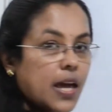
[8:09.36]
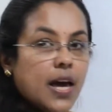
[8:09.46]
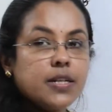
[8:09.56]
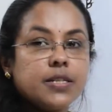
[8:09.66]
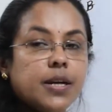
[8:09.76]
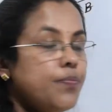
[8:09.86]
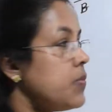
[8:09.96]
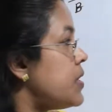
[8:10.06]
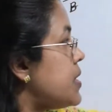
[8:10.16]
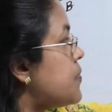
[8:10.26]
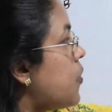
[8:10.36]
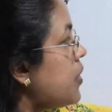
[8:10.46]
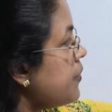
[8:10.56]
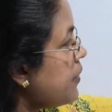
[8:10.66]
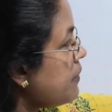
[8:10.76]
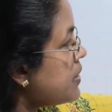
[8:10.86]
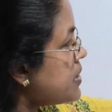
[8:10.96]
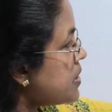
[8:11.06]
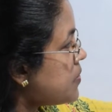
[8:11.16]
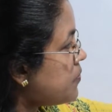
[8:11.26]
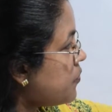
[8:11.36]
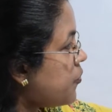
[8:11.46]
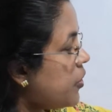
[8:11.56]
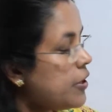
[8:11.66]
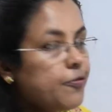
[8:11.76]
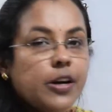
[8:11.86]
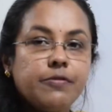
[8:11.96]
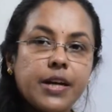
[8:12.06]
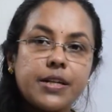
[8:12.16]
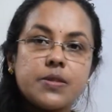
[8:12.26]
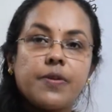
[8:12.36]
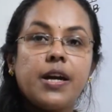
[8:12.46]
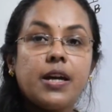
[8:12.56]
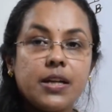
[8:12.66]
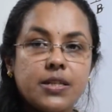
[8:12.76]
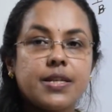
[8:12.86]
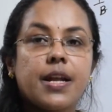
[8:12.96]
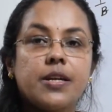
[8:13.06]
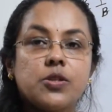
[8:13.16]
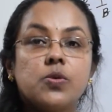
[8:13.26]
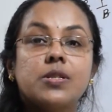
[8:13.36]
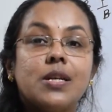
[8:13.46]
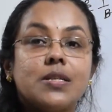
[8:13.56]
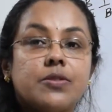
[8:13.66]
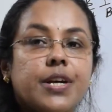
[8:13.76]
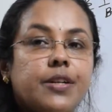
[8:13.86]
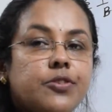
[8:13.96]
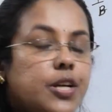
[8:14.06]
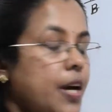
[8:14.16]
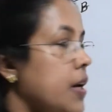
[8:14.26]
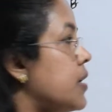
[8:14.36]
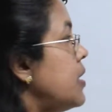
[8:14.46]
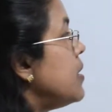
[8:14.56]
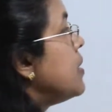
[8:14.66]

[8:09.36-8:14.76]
and A. This is 45, this is 45. That is why it is an isosceles right triangle.